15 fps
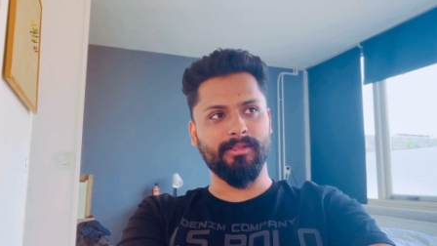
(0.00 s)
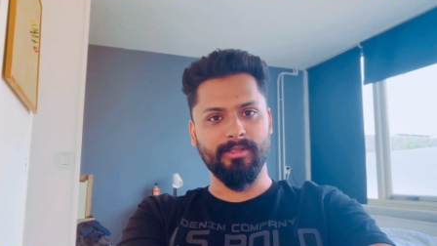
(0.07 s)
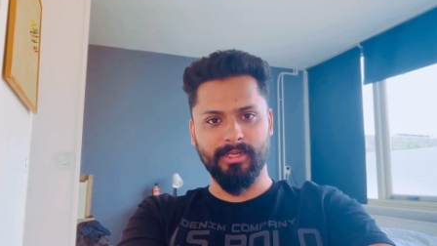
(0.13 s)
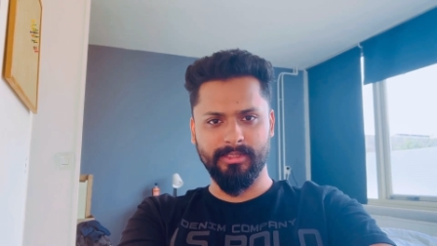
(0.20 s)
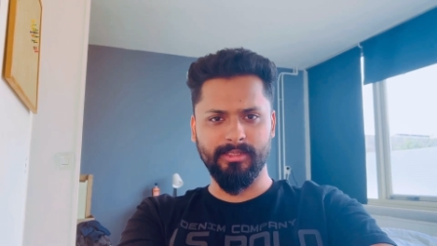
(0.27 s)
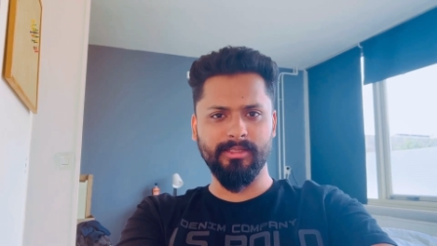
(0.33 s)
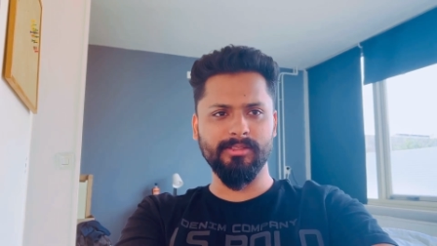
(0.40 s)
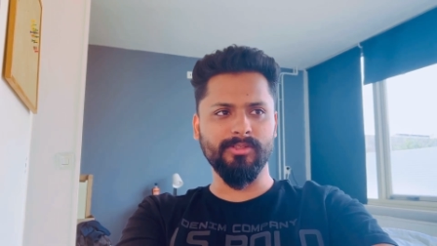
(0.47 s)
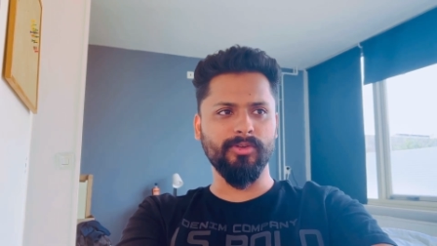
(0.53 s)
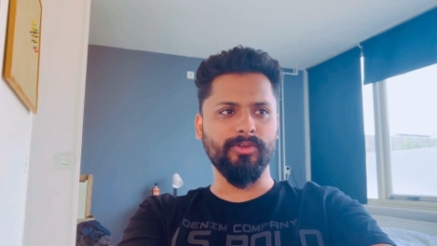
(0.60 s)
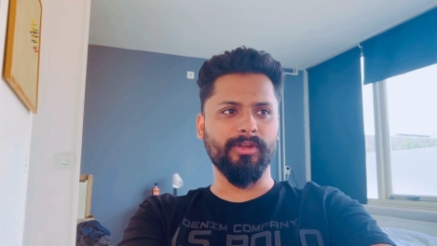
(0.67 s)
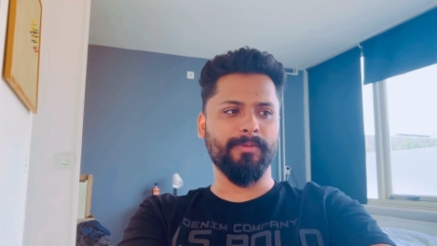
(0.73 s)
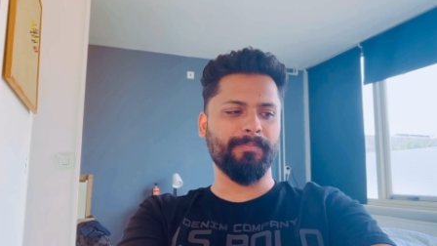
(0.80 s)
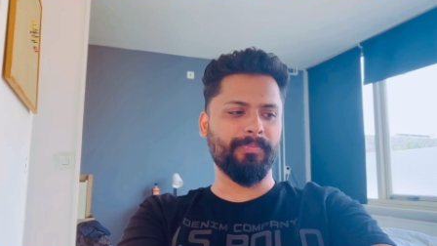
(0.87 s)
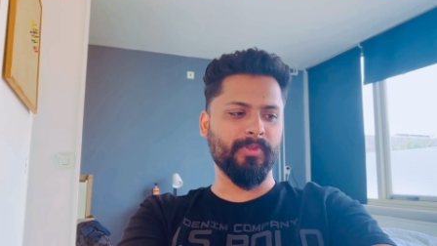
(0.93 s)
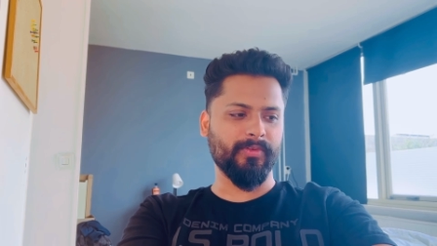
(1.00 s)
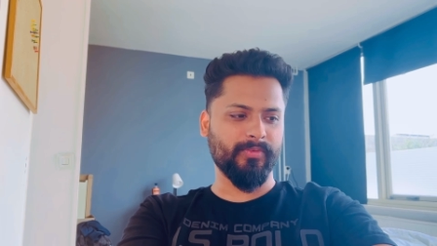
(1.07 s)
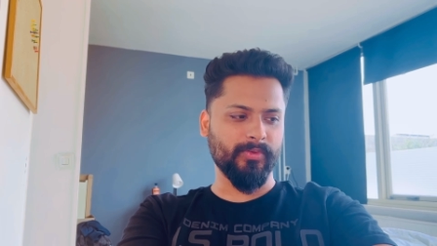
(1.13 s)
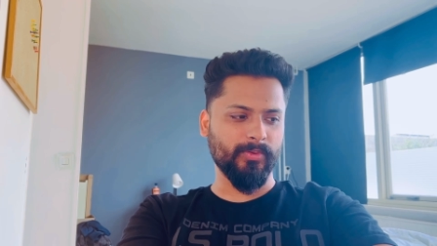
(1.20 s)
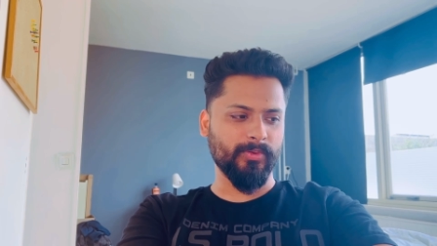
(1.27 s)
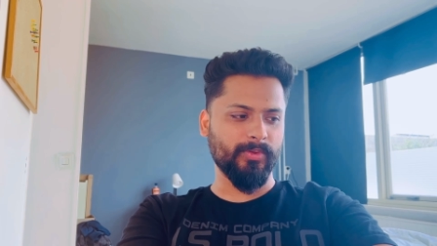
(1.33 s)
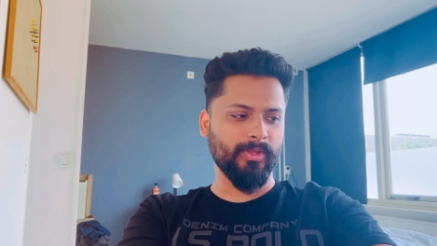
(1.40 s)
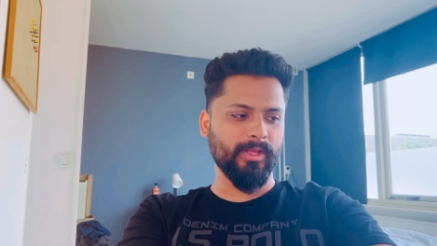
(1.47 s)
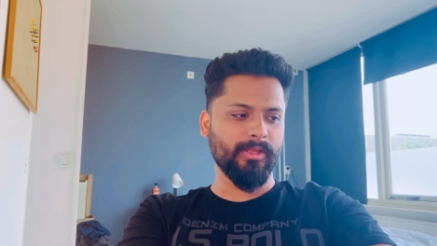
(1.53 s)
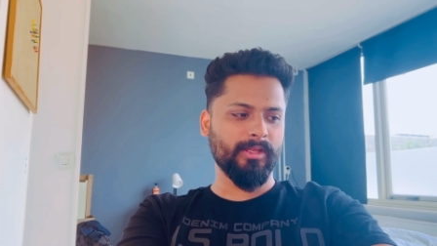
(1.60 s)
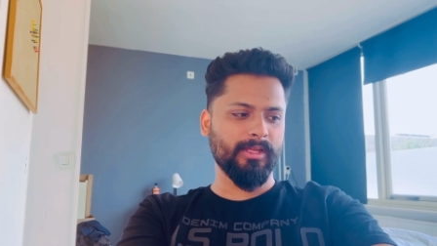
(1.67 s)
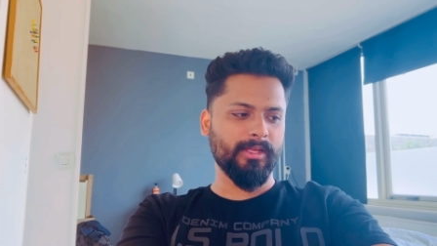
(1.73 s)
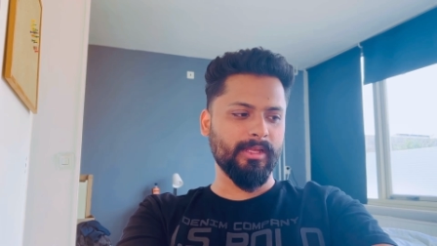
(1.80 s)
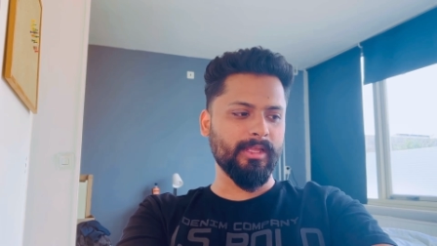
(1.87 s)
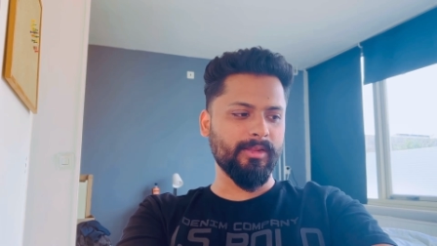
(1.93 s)
I think he's good. So
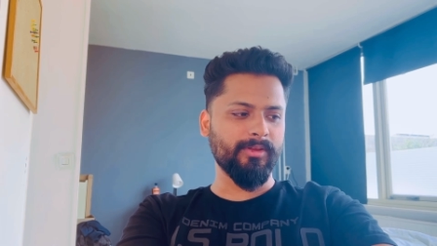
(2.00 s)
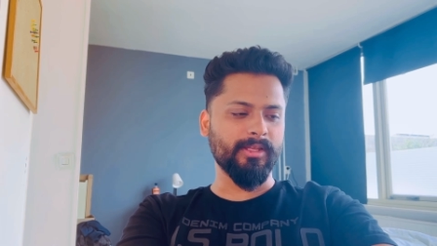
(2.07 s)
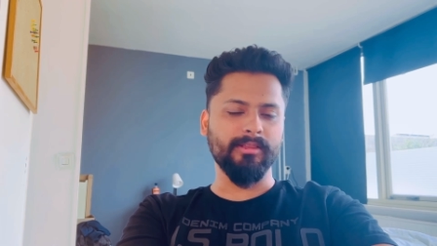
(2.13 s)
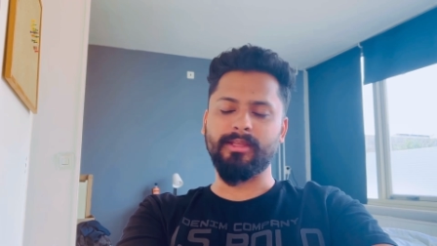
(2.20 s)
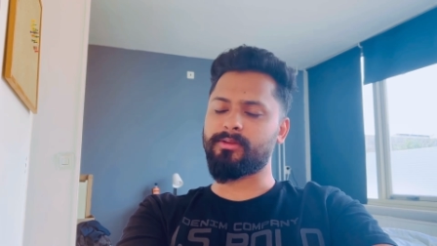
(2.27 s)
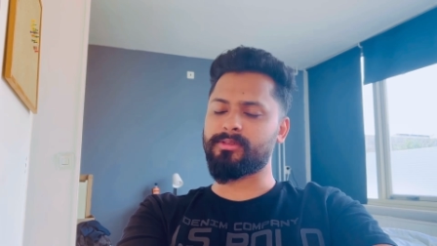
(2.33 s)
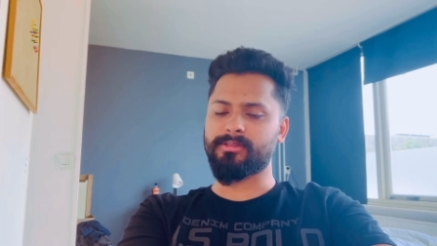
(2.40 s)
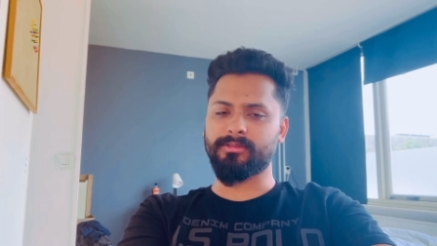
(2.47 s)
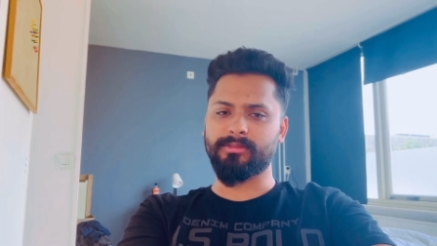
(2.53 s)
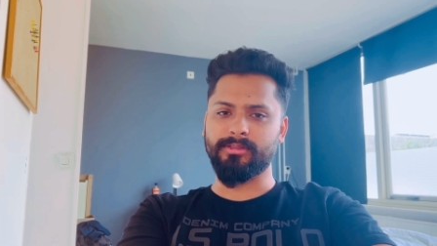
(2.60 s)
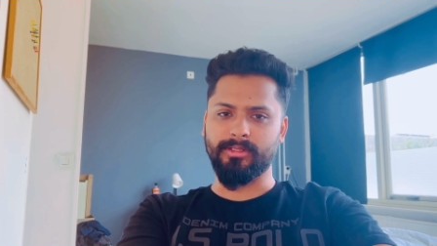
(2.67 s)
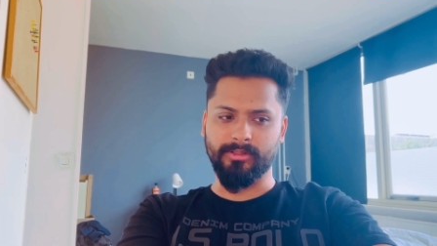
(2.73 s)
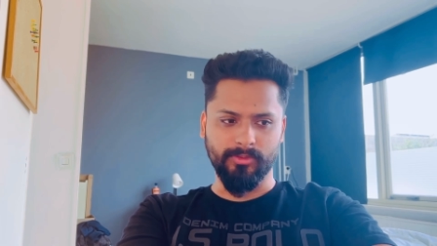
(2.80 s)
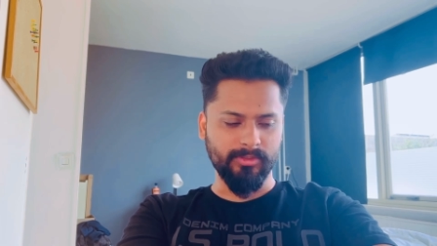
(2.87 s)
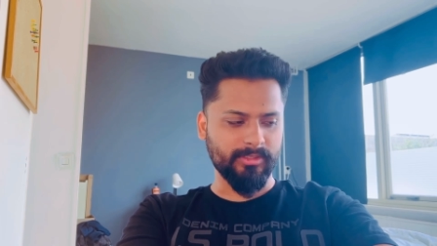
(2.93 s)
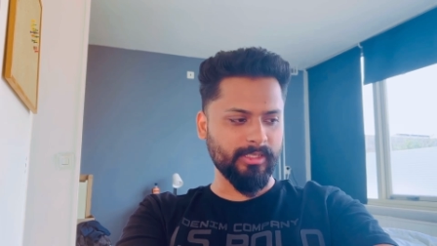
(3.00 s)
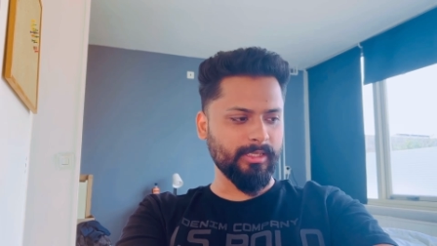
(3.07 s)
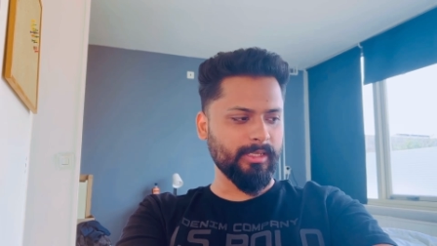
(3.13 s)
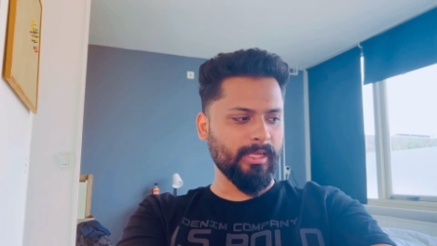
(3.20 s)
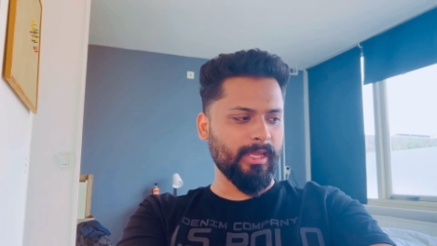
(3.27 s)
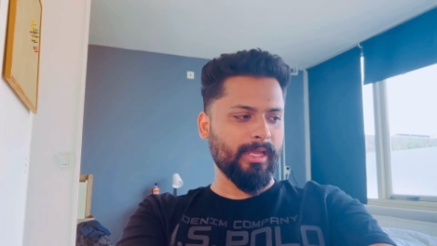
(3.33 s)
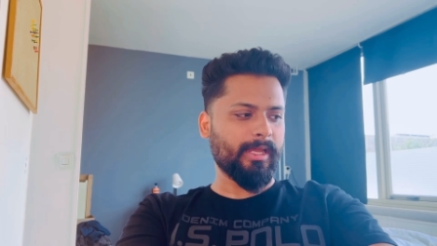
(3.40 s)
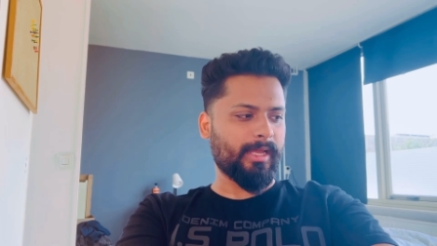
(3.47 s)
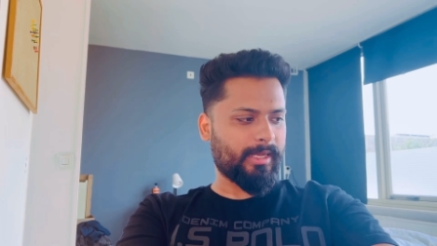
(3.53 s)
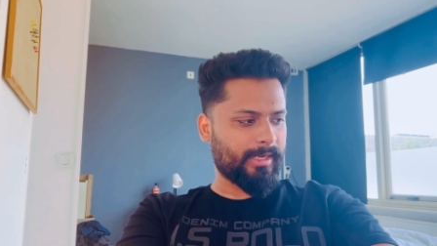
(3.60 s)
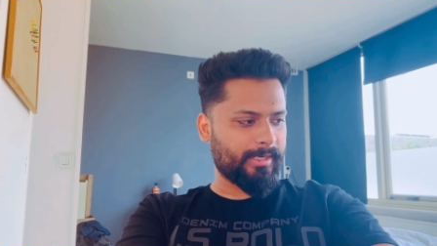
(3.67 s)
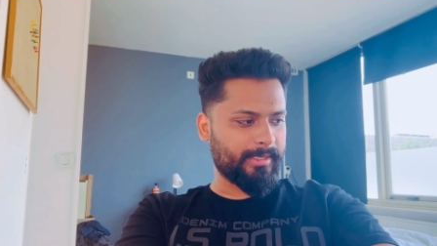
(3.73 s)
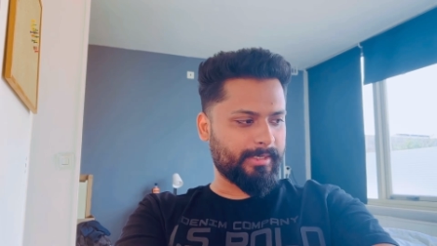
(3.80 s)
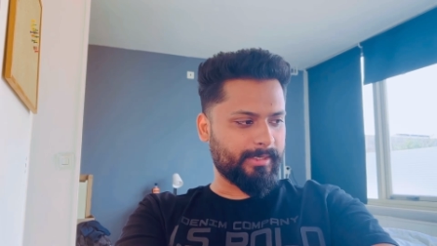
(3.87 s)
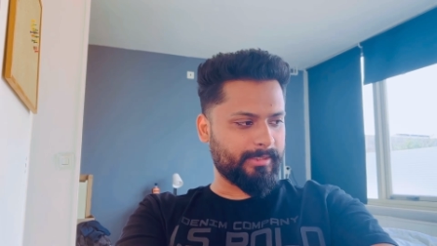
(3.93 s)
anyway, that was a good thing,
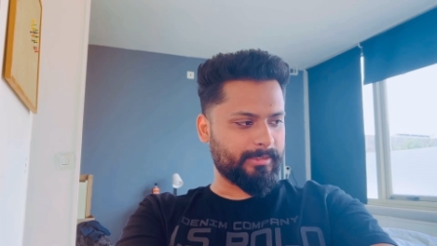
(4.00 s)
and